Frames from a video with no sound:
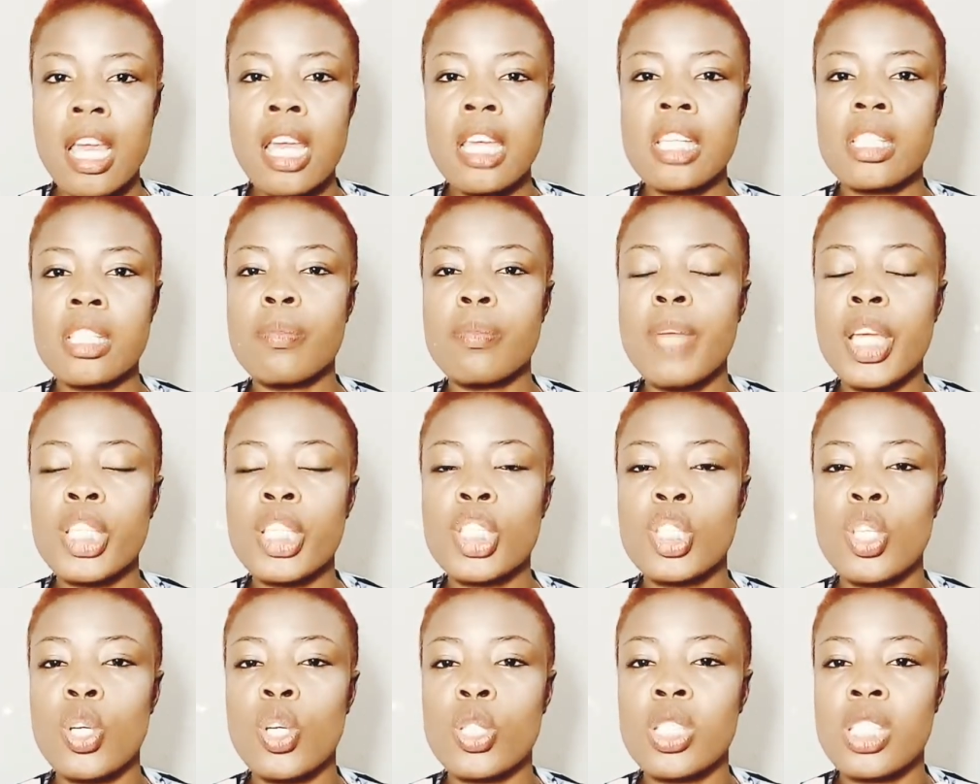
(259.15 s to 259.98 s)
It
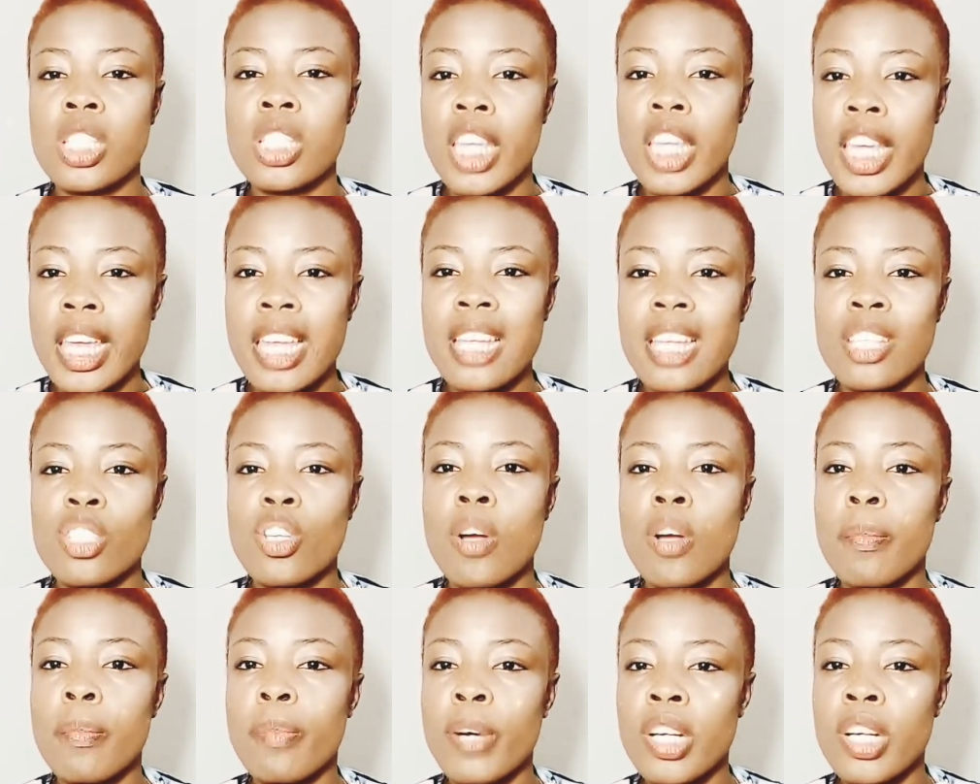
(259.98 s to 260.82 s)
makes your skin,
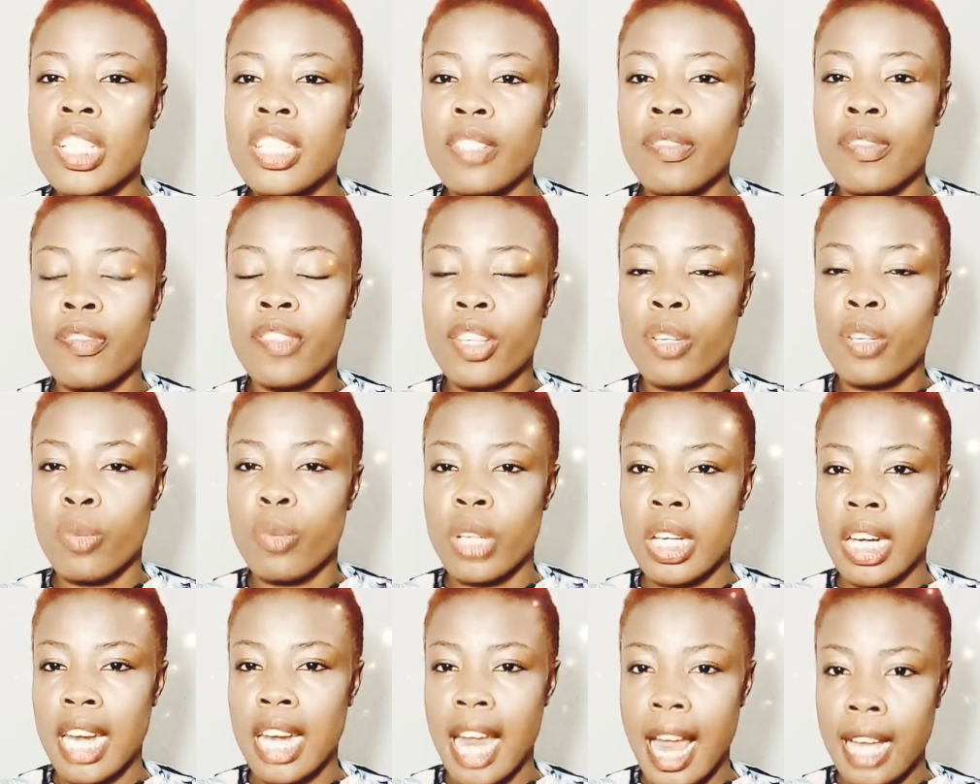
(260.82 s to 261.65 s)
your body feel
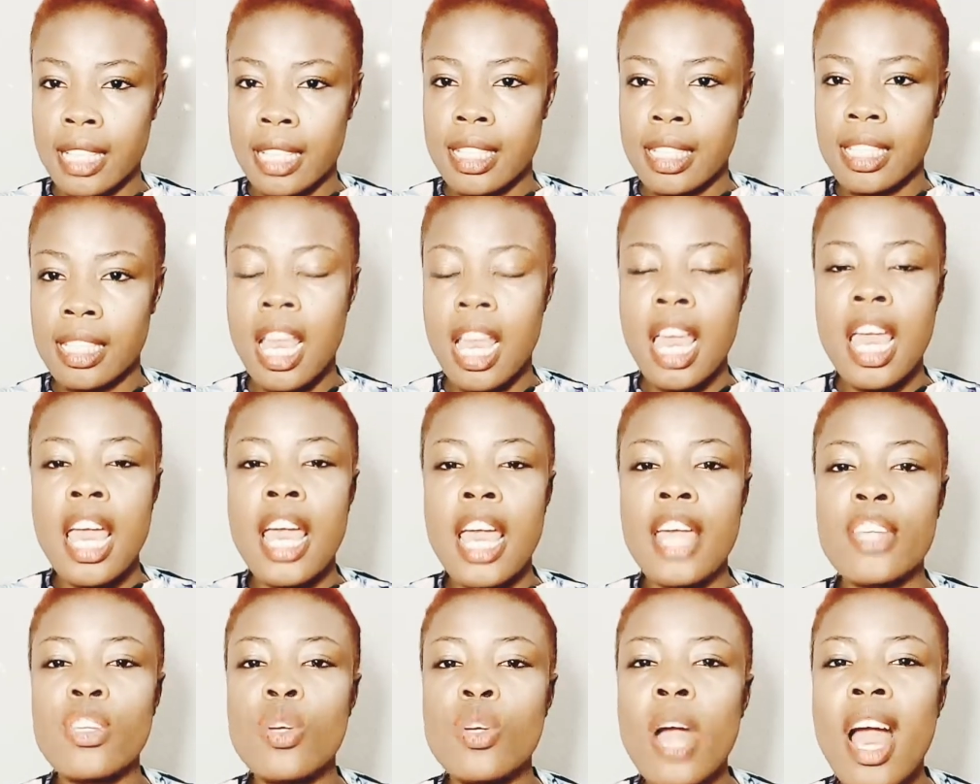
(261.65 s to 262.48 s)
relaxed,
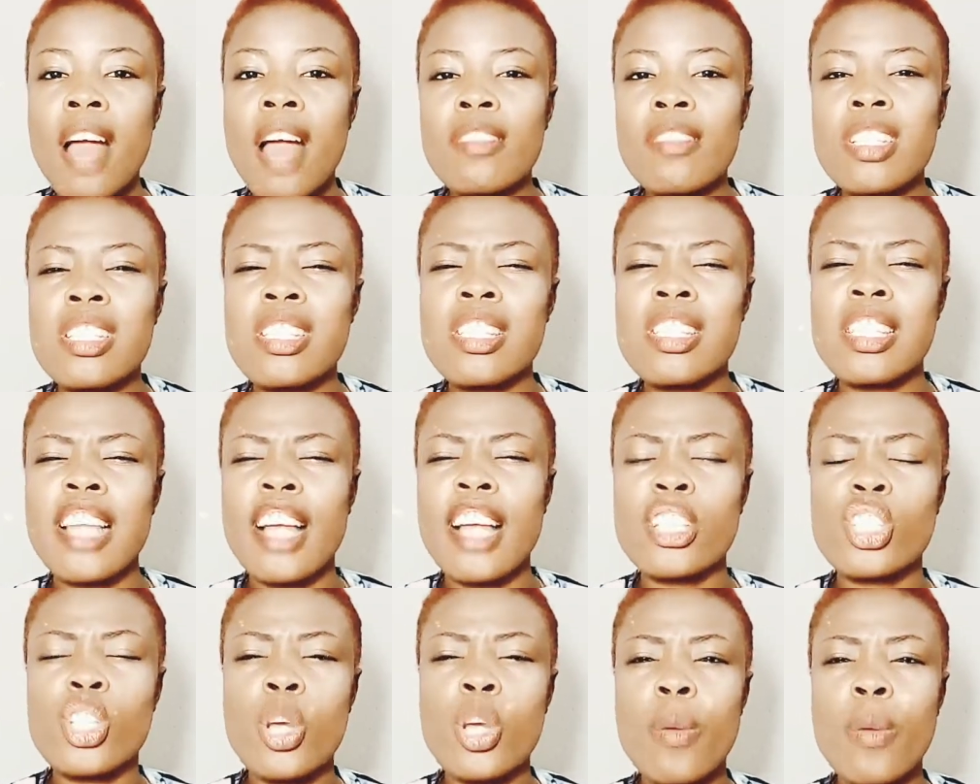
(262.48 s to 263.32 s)
and you have this
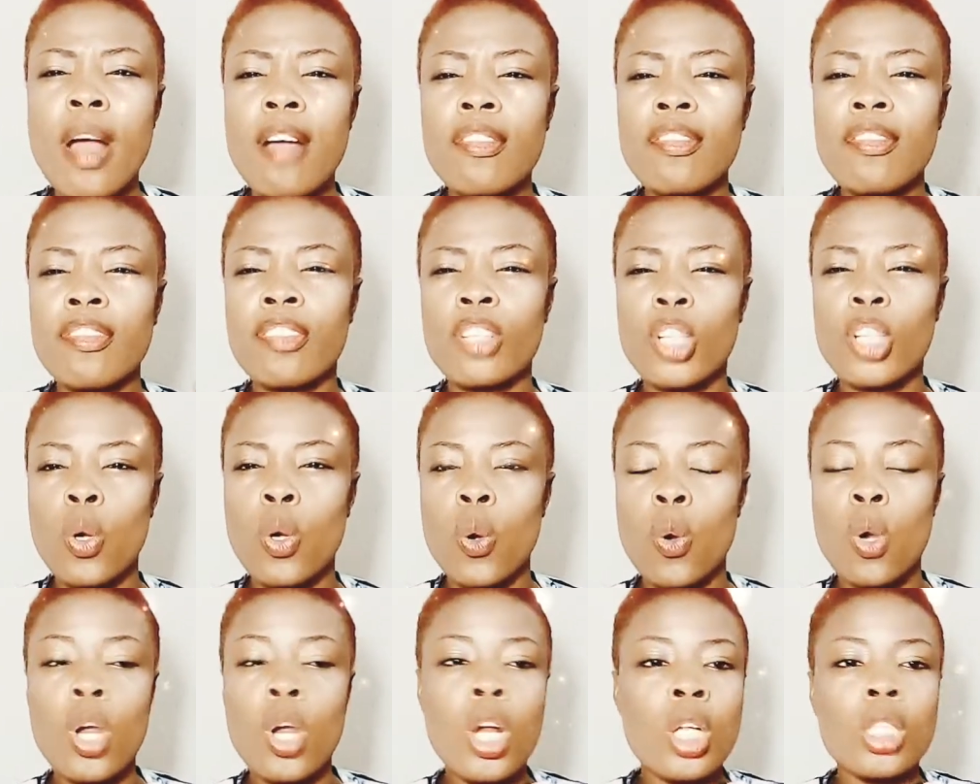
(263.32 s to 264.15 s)
natural
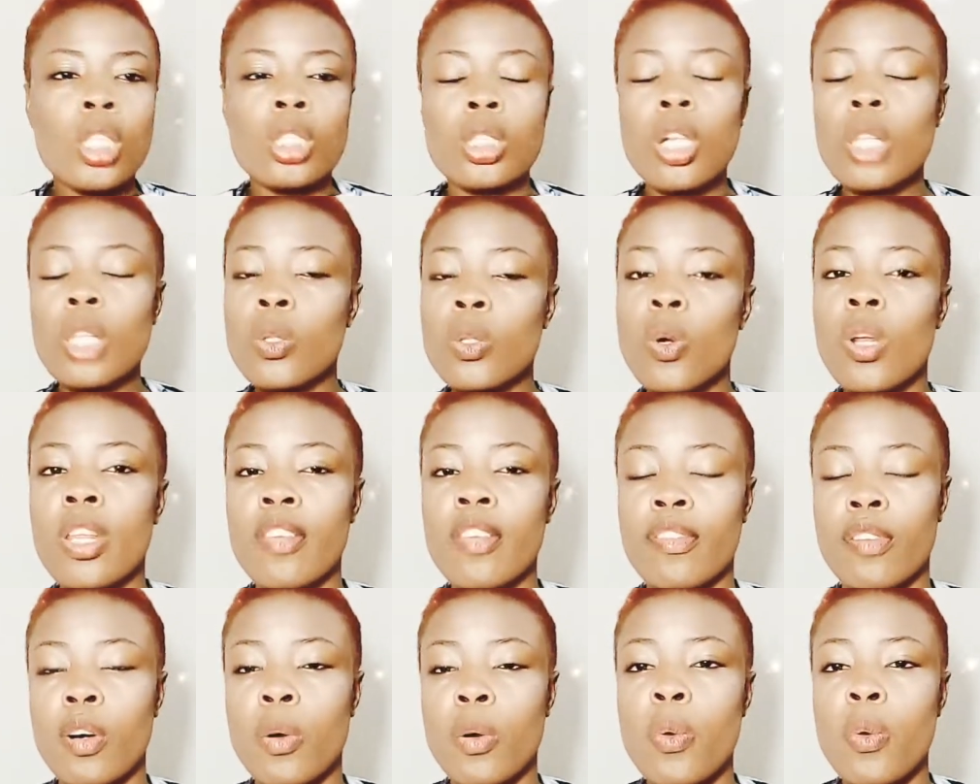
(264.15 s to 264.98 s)
flow, not only
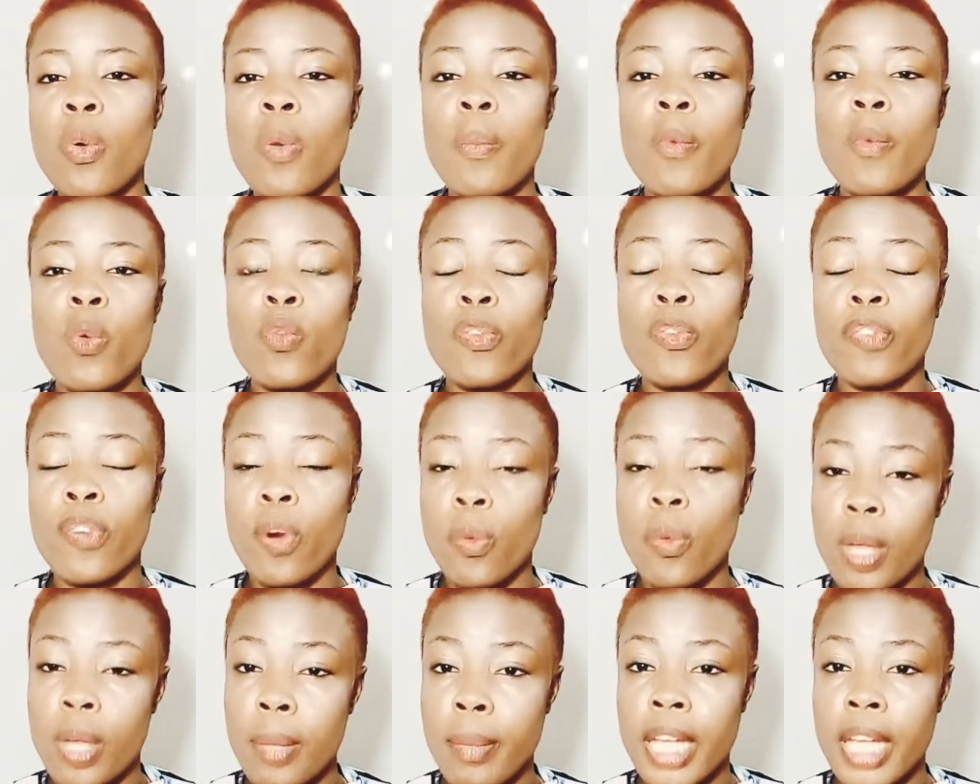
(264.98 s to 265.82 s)
for
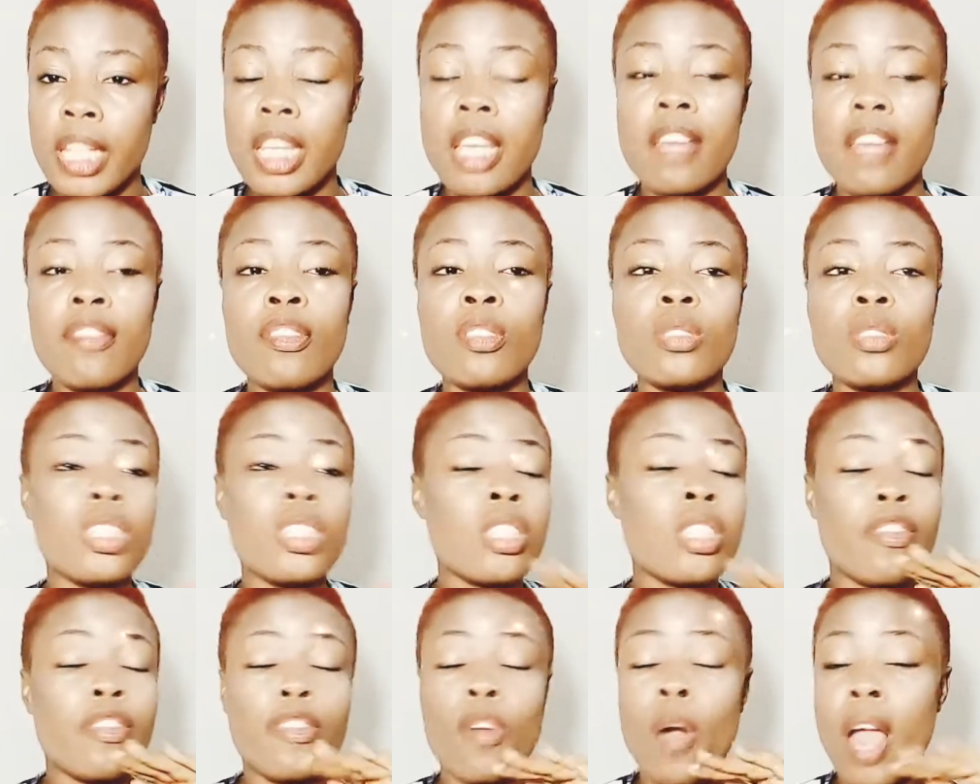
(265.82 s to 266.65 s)
women, even
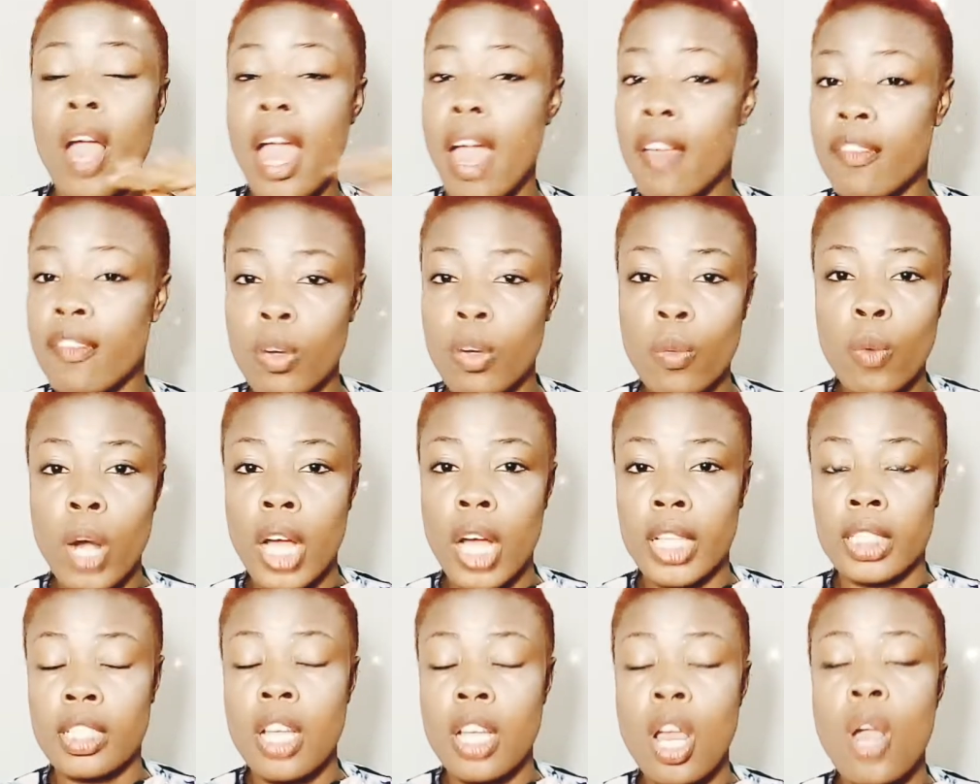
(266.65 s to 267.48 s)
for
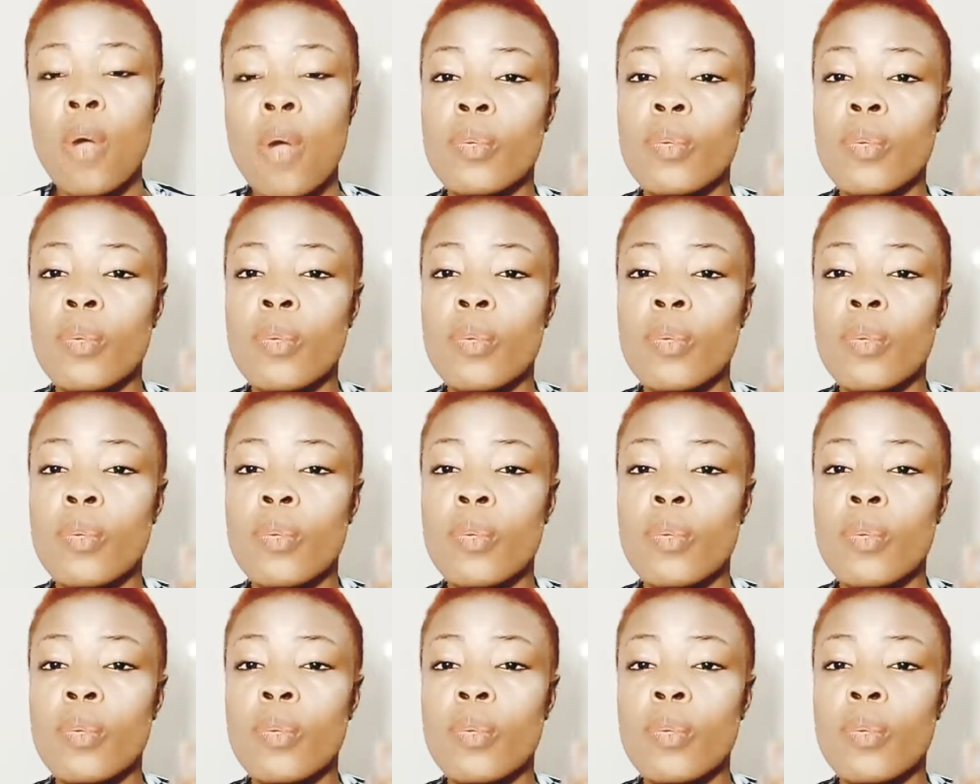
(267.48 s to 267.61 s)
everyone.